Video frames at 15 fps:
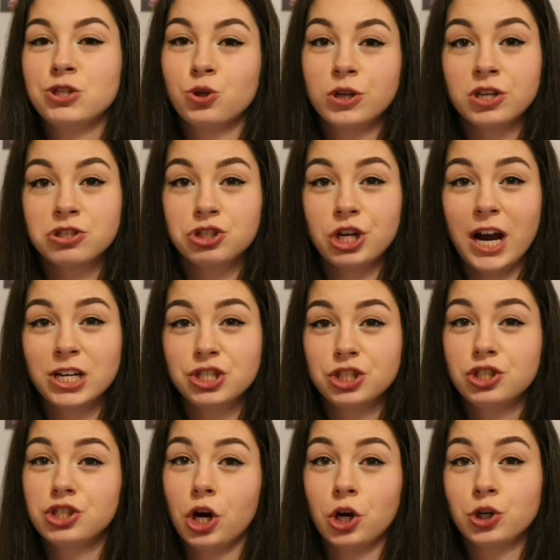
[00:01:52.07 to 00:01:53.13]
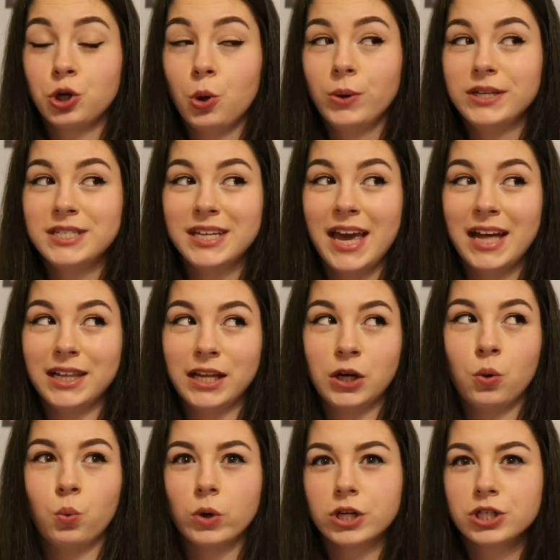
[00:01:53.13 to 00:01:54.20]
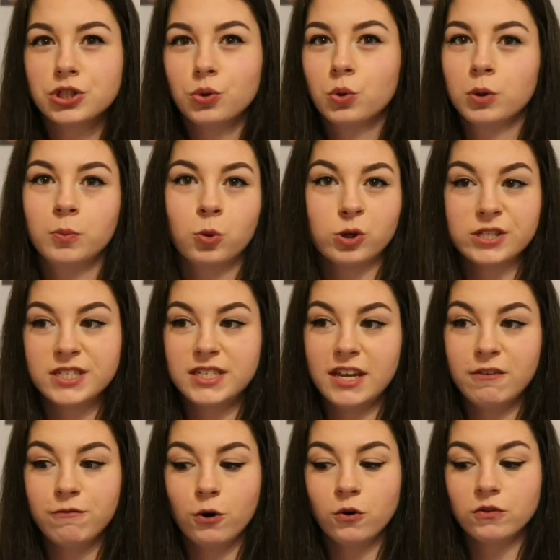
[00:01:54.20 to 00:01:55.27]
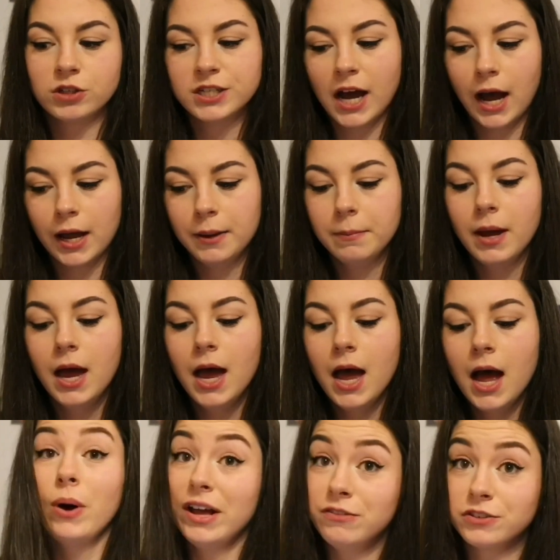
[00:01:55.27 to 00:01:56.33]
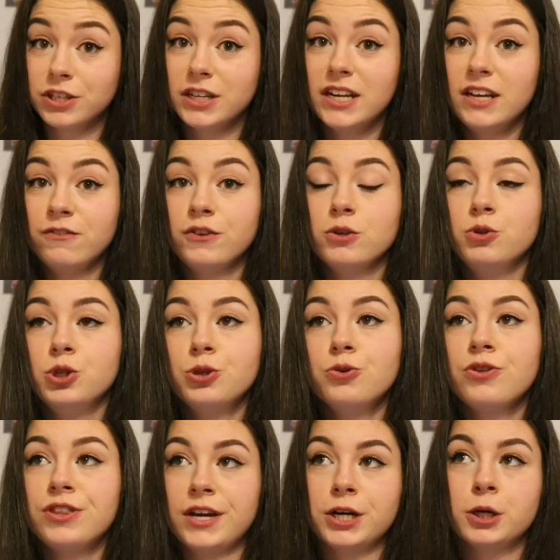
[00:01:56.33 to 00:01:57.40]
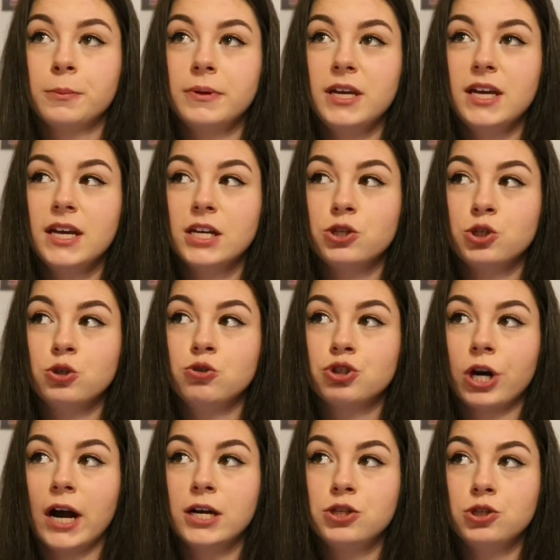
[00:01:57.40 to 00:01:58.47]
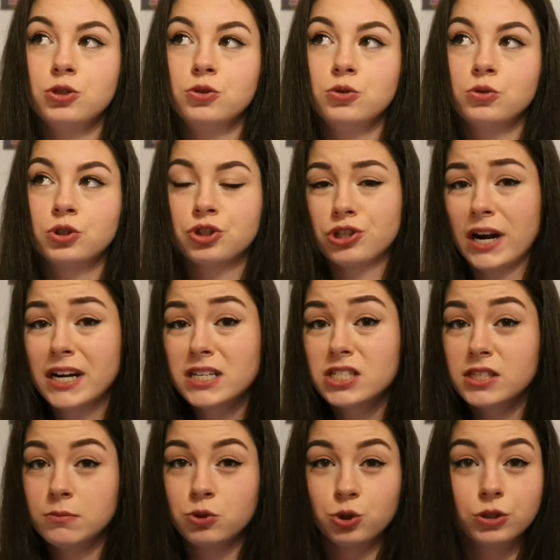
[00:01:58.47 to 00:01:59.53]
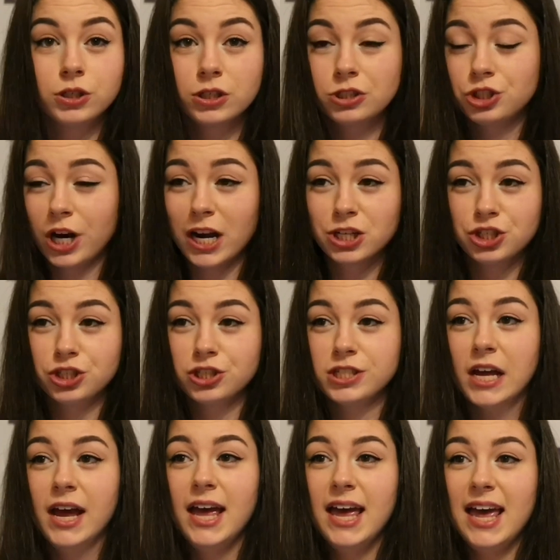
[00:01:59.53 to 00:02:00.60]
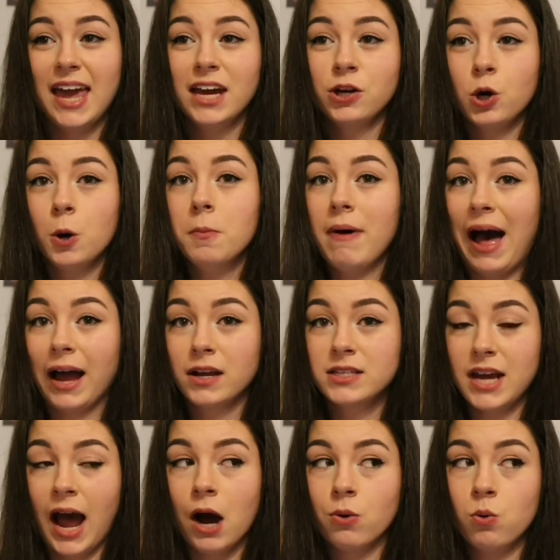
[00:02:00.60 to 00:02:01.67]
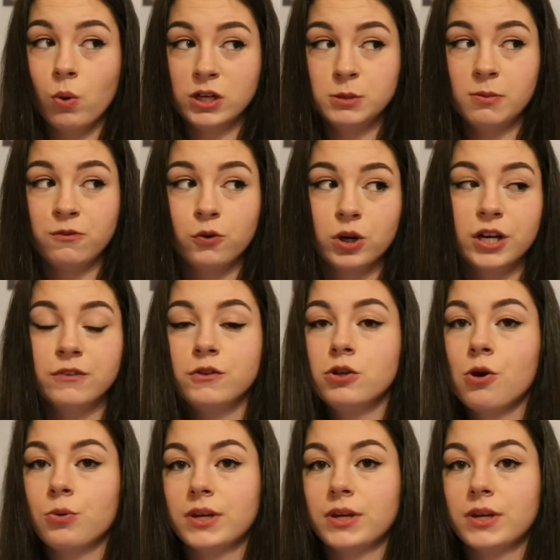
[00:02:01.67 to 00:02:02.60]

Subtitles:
my joint contractures aren't going to get like worse or more stiff over time. However, if you do therapy to try to correct some joint contractures, it can go back to how it was before if you